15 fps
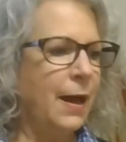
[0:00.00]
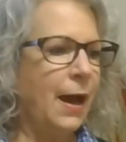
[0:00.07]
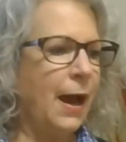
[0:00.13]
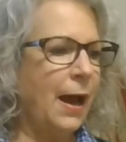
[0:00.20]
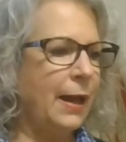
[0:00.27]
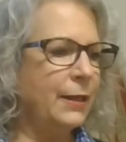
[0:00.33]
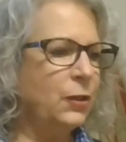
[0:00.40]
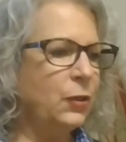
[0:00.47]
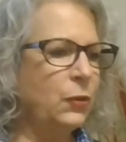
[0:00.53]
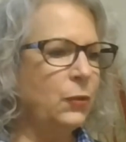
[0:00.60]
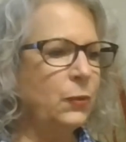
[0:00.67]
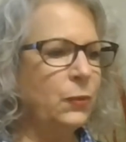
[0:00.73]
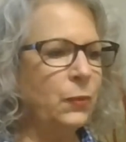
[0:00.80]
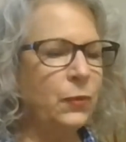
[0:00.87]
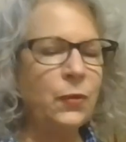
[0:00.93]
I
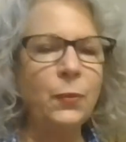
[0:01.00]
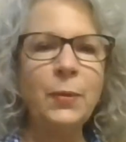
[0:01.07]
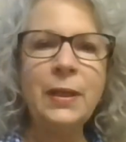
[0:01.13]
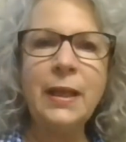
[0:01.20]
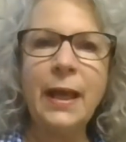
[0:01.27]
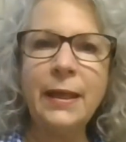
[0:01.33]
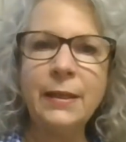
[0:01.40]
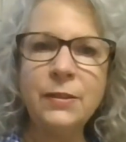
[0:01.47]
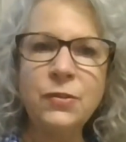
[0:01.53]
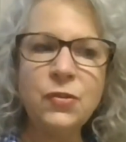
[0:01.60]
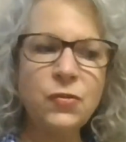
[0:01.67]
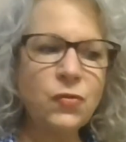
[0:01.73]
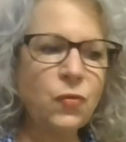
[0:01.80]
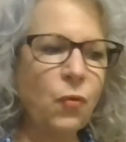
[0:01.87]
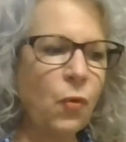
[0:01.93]
knew the related
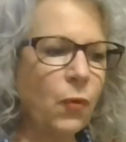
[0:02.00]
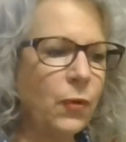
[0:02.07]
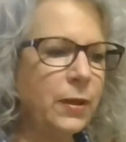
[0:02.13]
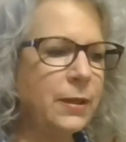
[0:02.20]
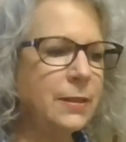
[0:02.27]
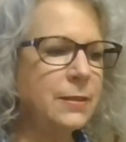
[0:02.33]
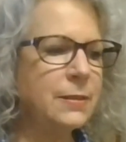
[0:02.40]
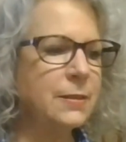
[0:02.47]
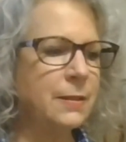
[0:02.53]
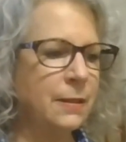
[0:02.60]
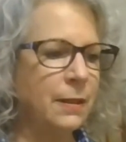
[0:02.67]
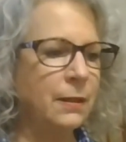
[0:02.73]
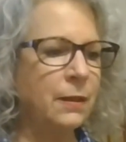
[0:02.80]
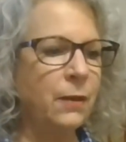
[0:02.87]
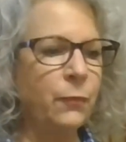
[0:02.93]
stories,
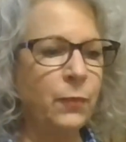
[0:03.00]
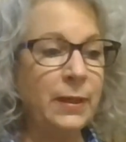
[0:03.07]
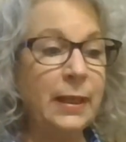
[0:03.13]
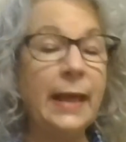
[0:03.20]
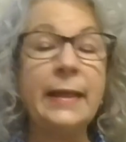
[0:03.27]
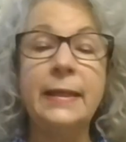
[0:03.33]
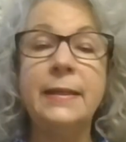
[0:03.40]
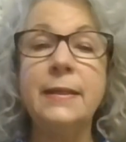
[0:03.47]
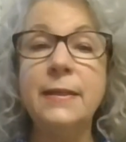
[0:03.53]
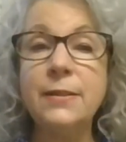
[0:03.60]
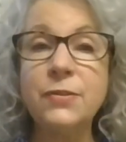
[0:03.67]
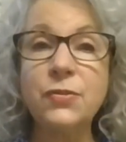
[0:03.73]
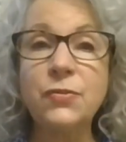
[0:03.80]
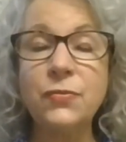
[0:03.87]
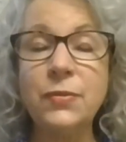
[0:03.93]
the related
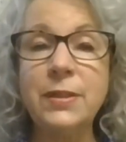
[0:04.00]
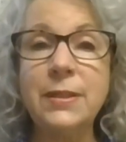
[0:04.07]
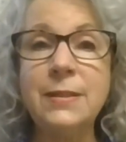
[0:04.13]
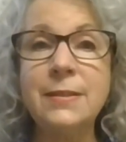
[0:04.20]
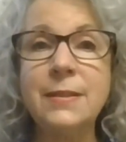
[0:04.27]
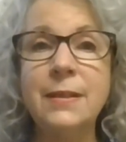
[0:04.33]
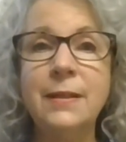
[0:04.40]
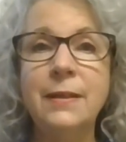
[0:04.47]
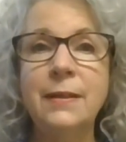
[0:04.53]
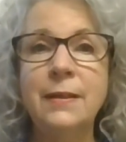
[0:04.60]
histories,